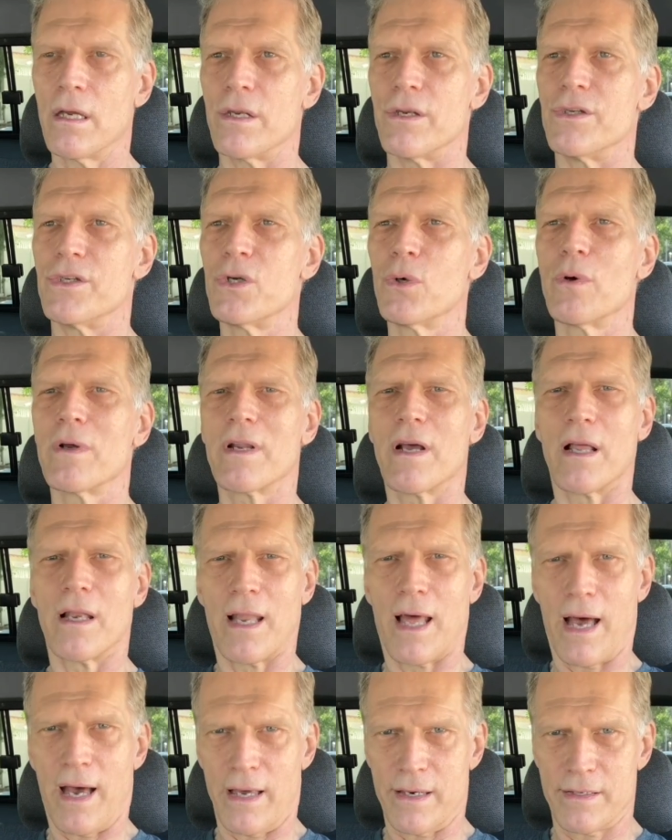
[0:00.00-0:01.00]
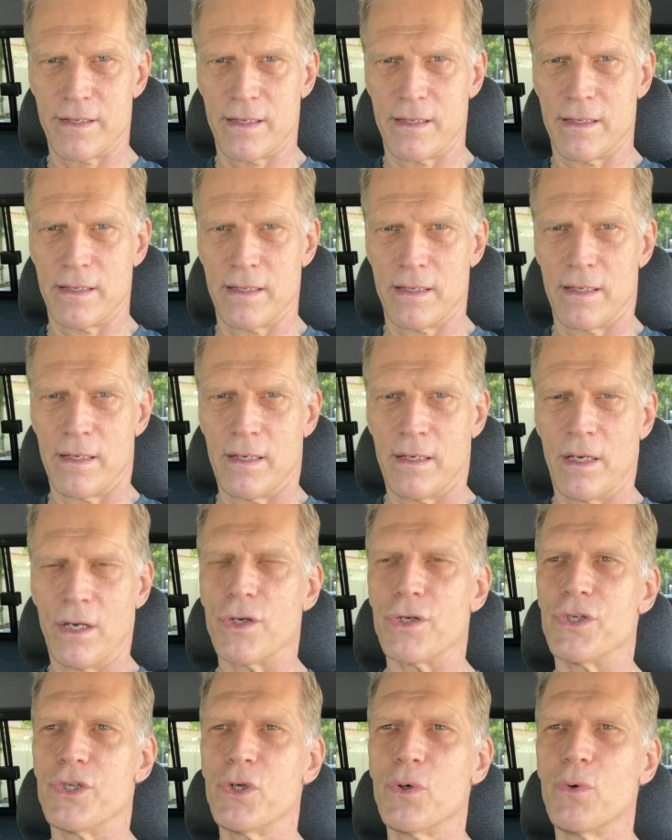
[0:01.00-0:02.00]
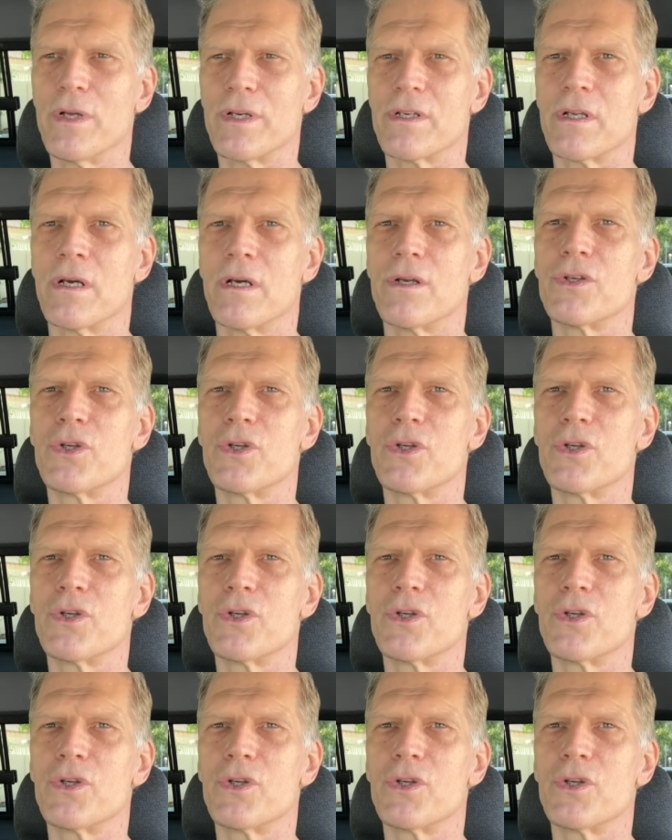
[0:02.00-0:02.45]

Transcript: Do it a lot. Do it